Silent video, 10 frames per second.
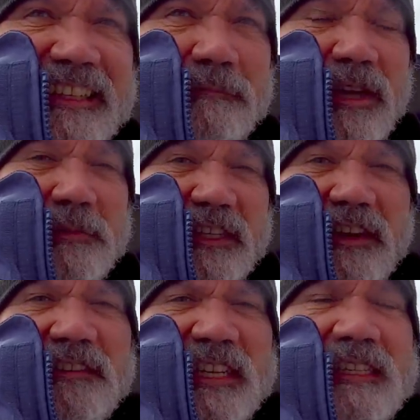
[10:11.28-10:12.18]
Maybe I
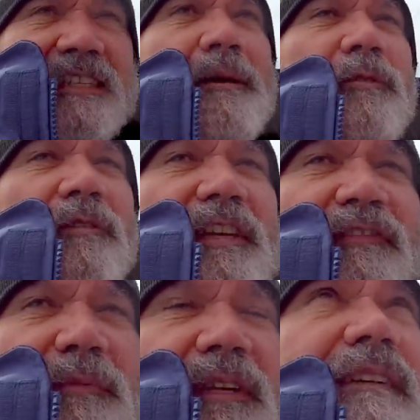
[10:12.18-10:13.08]
don't need a double
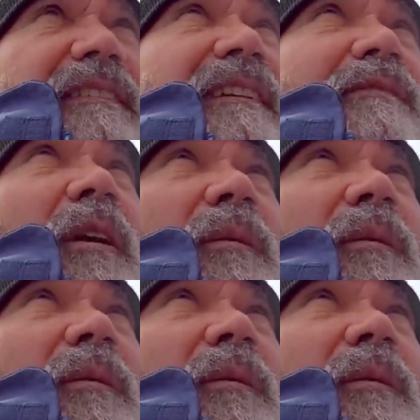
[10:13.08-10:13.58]
reef, but I've got